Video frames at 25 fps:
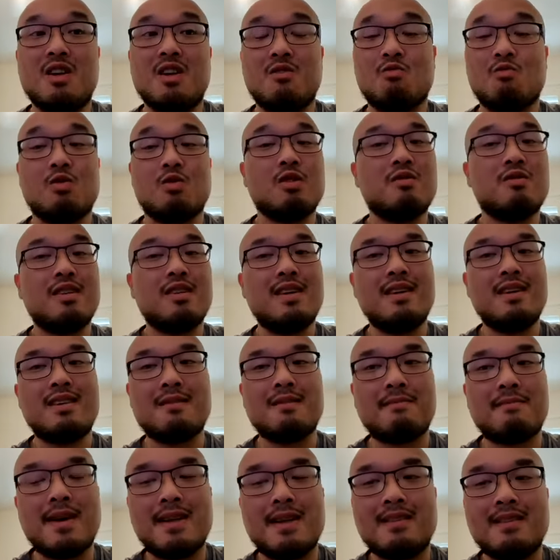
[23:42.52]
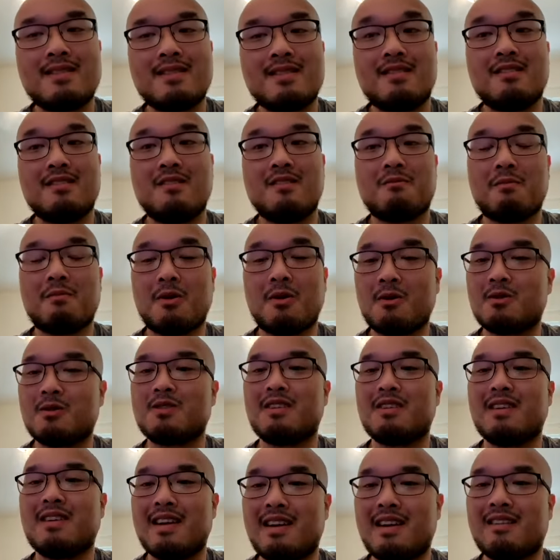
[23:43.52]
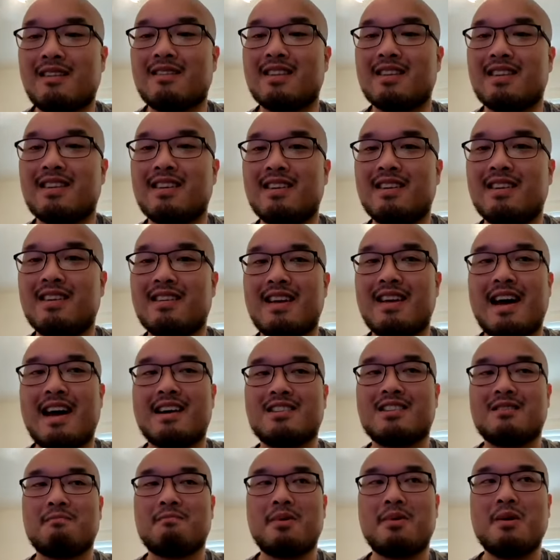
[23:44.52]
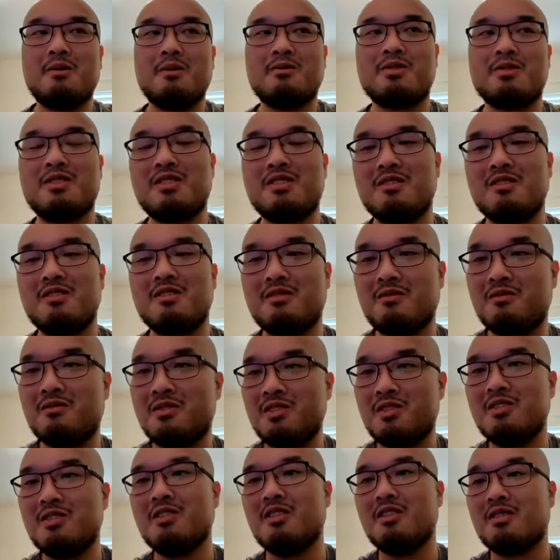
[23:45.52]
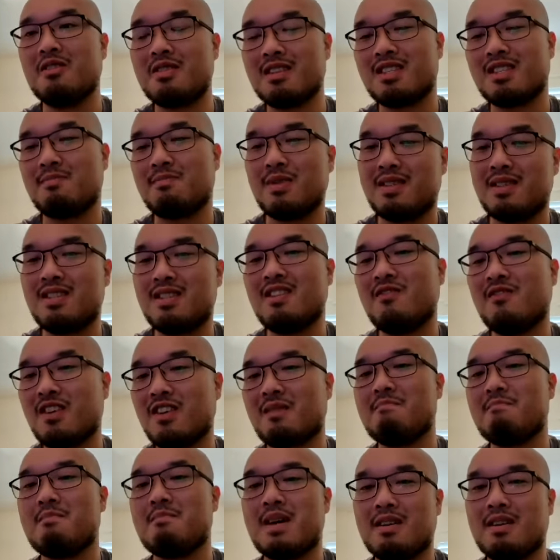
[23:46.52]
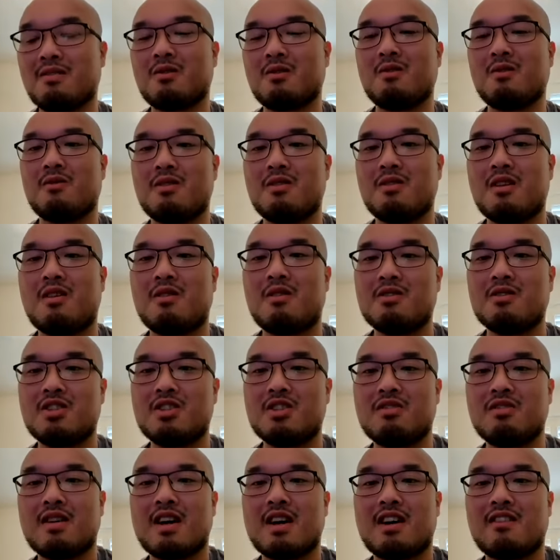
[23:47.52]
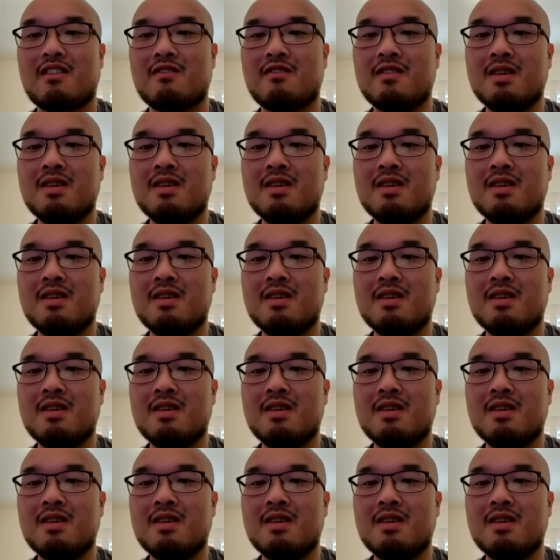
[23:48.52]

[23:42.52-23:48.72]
really depends on your personality, as opposed to the specific medical knowledge you have.